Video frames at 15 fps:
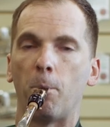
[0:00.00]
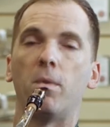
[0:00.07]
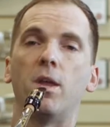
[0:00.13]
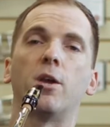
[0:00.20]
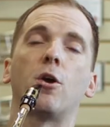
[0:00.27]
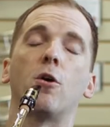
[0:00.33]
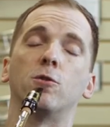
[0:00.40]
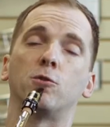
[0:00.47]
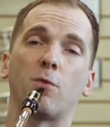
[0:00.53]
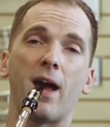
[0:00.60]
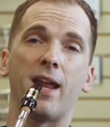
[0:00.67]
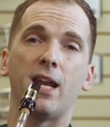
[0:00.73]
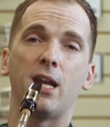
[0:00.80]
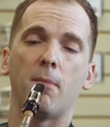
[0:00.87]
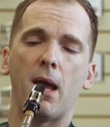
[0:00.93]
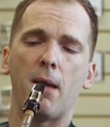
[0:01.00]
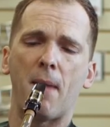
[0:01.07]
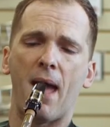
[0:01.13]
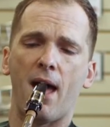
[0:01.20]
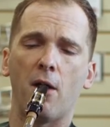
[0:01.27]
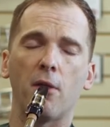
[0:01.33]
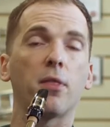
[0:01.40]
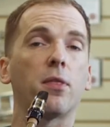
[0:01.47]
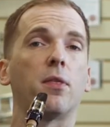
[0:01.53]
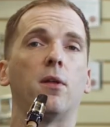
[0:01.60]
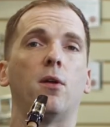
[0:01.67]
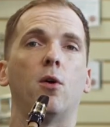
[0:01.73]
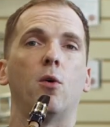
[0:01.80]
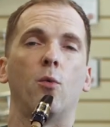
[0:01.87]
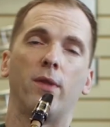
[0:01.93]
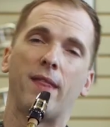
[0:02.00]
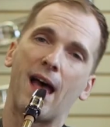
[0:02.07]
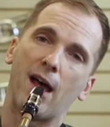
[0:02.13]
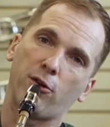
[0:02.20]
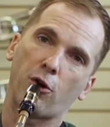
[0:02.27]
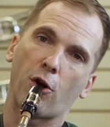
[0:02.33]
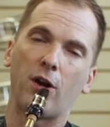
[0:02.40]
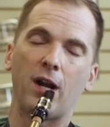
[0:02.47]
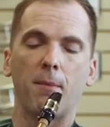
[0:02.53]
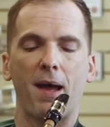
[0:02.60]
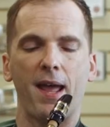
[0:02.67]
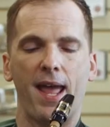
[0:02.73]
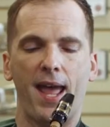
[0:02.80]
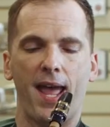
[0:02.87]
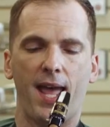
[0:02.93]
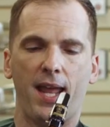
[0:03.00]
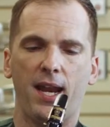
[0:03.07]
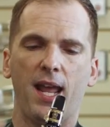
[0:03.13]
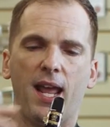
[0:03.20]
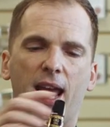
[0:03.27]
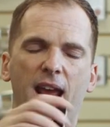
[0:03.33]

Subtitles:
it goes right into my mouth without turning my head,